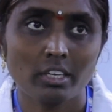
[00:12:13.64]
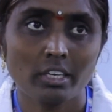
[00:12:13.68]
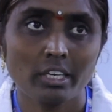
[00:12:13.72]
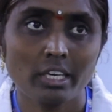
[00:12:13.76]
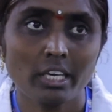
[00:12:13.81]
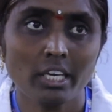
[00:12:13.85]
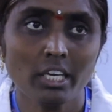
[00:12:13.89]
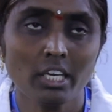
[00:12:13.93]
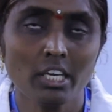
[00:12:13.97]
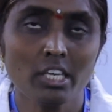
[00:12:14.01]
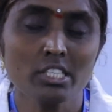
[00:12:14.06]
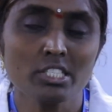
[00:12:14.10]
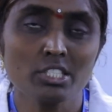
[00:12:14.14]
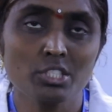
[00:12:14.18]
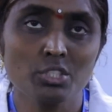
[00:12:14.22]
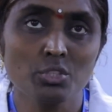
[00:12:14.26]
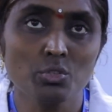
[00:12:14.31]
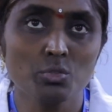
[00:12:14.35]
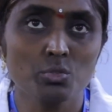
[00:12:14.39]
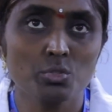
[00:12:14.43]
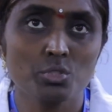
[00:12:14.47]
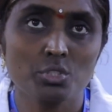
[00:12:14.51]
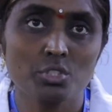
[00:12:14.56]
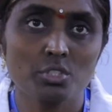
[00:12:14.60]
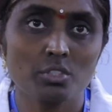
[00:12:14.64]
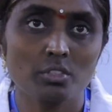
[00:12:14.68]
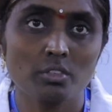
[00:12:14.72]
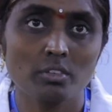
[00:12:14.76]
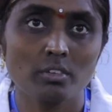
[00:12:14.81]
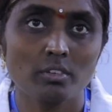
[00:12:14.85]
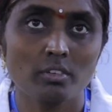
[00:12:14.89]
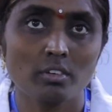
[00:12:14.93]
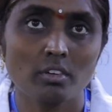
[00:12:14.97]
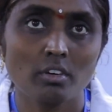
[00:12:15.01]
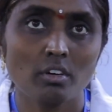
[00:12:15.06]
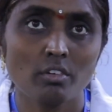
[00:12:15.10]
key is used
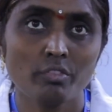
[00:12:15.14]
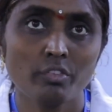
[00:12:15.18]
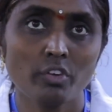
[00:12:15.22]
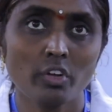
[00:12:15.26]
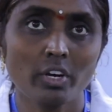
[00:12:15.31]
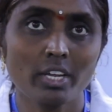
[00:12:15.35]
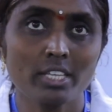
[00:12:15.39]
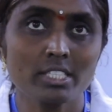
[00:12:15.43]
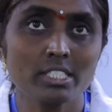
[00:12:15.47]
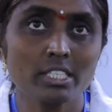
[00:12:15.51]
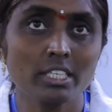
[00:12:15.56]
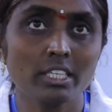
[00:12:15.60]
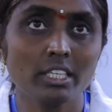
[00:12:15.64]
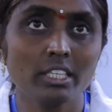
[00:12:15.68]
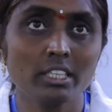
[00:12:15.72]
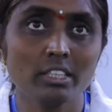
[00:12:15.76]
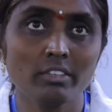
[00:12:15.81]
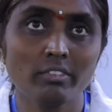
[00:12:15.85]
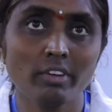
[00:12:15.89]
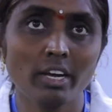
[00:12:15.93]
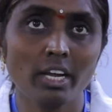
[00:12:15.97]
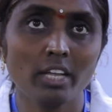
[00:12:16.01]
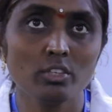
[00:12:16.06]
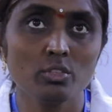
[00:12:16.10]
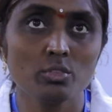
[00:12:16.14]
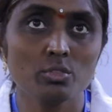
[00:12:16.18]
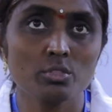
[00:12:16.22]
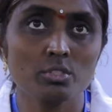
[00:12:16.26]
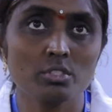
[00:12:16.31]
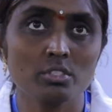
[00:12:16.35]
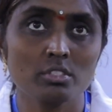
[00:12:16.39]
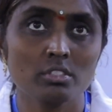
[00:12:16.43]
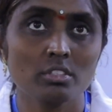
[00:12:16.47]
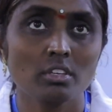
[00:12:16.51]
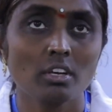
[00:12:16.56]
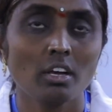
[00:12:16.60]
for assigning the
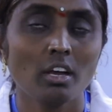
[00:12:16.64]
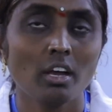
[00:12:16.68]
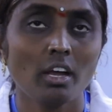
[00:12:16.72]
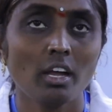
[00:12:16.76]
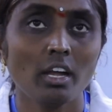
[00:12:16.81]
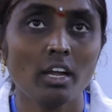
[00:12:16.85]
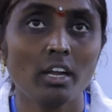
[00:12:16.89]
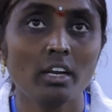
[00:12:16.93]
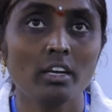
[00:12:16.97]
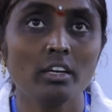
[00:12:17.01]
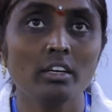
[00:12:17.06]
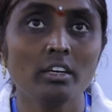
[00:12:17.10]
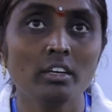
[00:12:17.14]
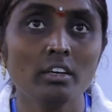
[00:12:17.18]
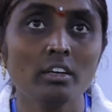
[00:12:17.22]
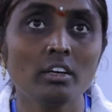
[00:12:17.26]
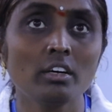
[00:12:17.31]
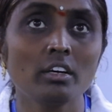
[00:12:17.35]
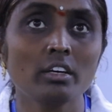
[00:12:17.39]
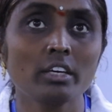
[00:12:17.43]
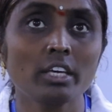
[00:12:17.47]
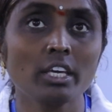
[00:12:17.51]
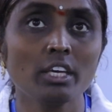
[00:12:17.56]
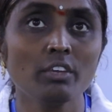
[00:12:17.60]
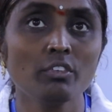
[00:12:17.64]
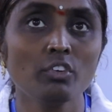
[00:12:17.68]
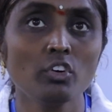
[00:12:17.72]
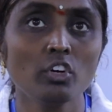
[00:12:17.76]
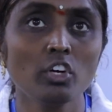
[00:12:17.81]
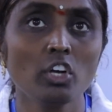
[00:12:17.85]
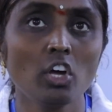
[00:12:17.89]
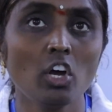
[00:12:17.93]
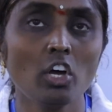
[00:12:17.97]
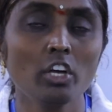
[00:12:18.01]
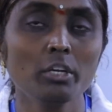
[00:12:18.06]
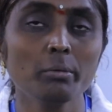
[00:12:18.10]
values. And
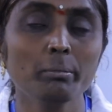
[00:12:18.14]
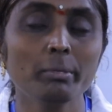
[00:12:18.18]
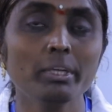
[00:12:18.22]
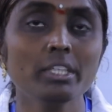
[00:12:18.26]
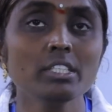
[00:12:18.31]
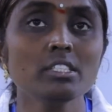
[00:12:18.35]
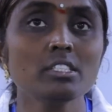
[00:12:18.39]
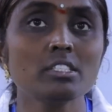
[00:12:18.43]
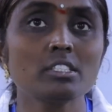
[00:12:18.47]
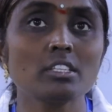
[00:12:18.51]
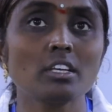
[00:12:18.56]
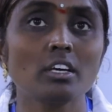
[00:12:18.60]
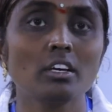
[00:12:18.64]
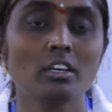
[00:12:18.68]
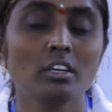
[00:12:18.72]
keyword arguments